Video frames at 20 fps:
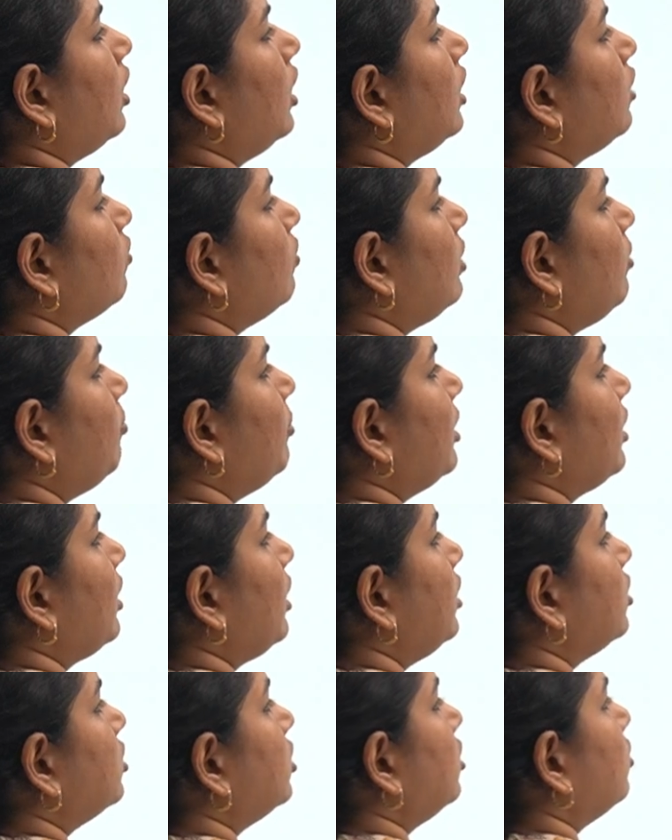it will be
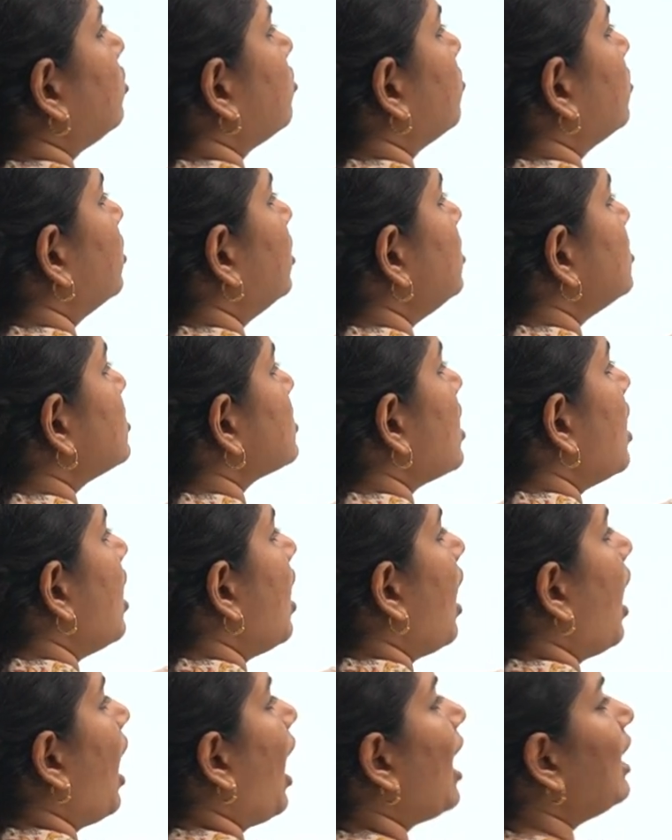reaching towards
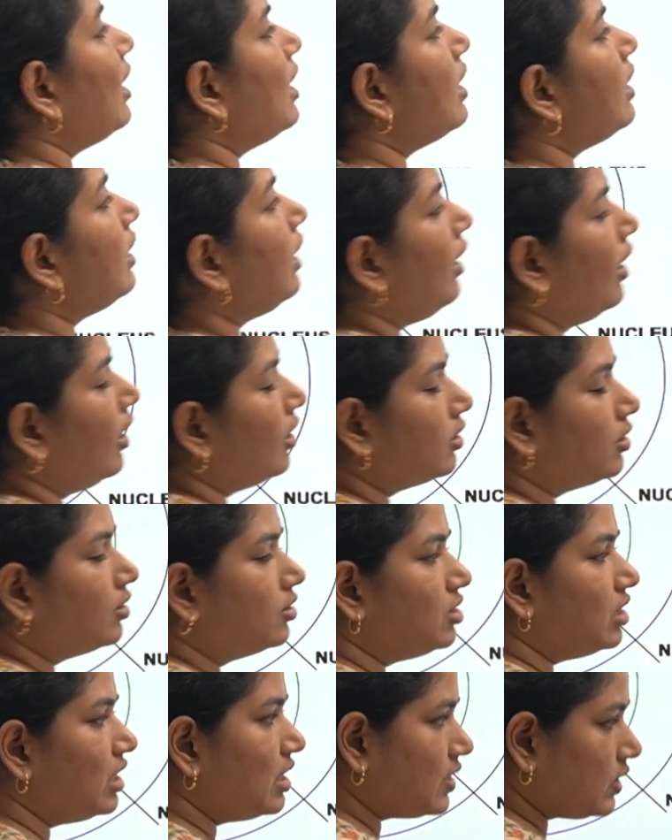higher
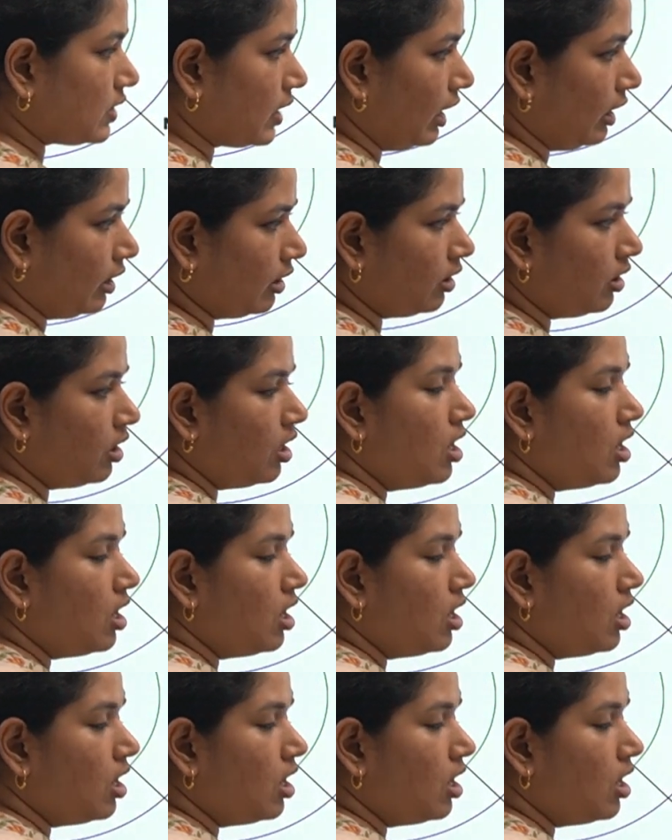energy state.